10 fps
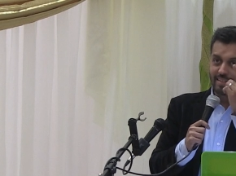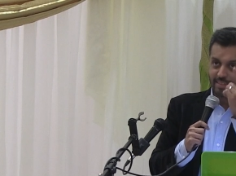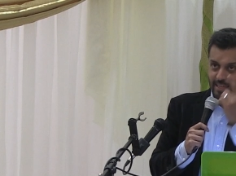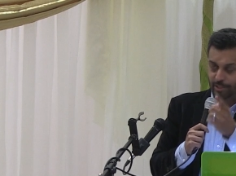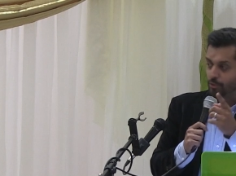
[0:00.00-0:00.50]

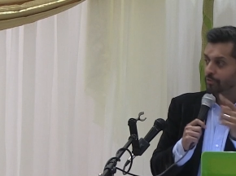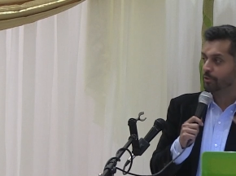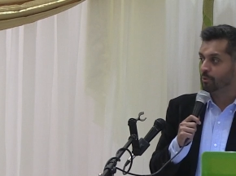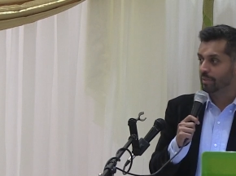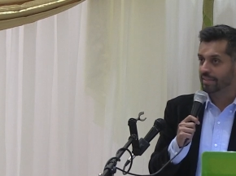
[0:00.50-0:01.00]
Thank you for
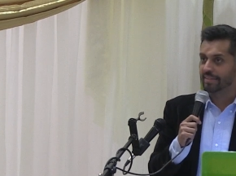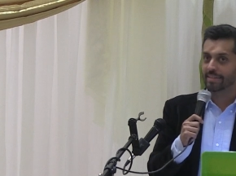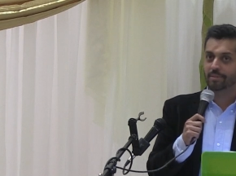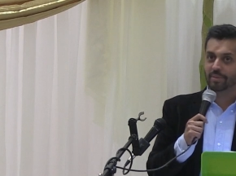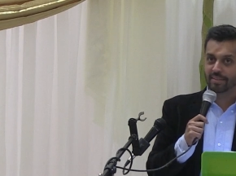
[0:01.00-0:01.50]

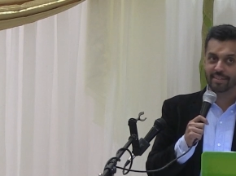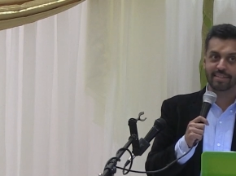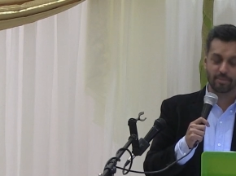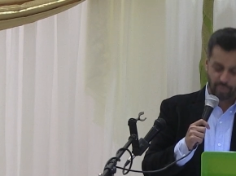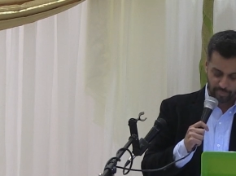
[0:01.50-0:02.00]
humiliating me
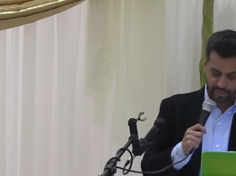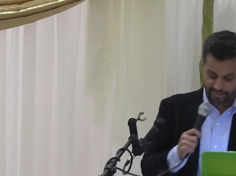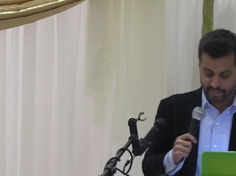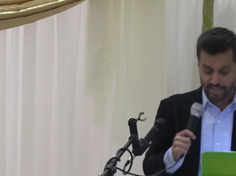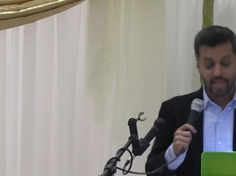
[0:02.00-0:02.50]
in public.
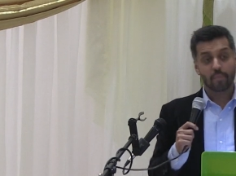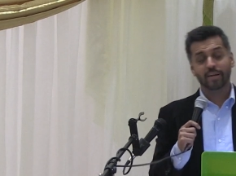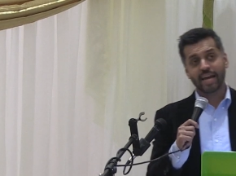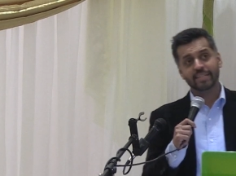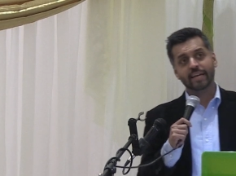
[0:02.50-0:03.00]

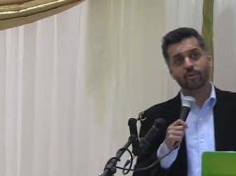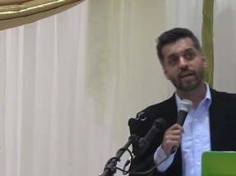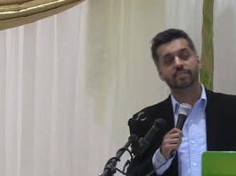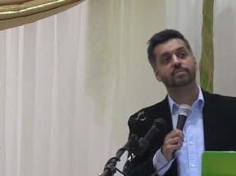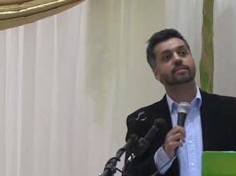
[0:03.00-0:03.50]
But I
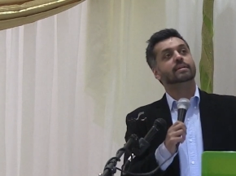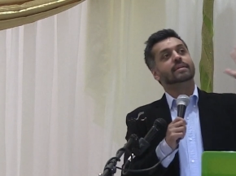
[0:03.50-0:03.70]
digress.